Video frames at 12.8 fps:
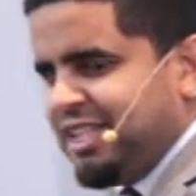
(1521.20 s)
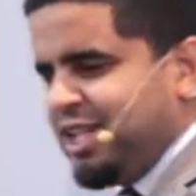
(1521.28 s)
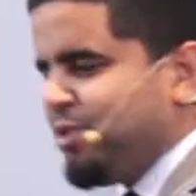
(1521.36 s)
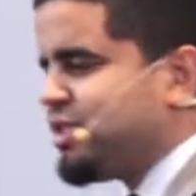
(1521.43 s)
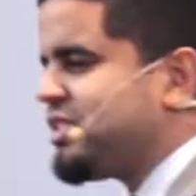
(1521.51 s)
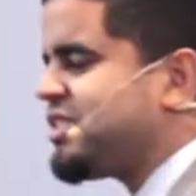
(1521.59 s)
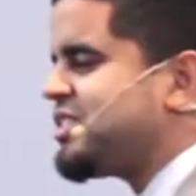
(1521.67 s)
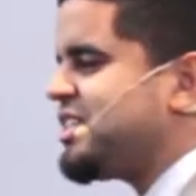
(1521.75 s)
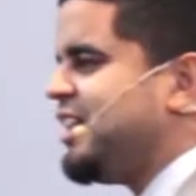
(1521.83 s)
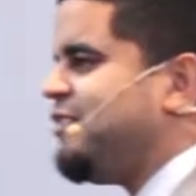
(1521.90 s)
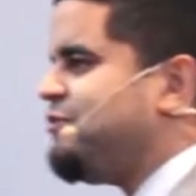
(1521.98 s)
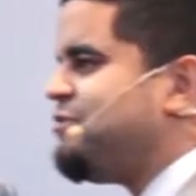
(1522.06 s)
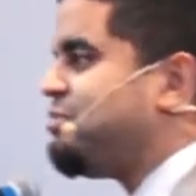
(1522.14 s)
It was a
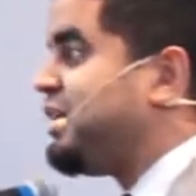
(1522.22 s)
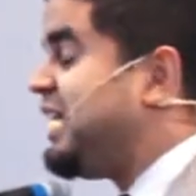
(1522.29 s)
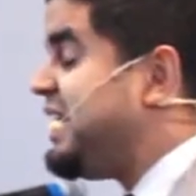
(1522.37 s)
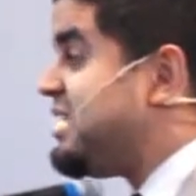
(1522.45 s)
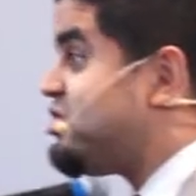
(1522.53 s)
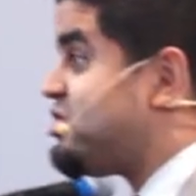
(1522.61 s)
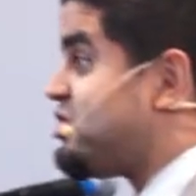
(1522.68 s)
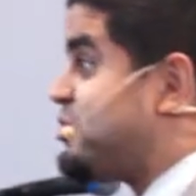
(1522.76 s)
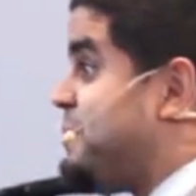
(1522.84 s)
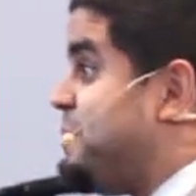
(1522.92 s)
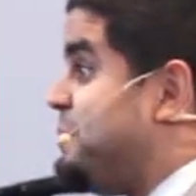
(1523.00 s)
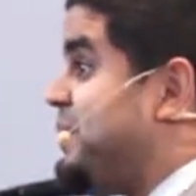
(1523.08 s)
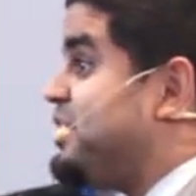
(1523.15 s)
safe place
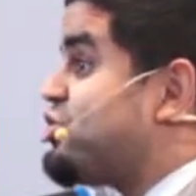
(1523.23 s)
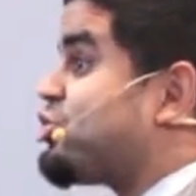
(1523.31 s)
to be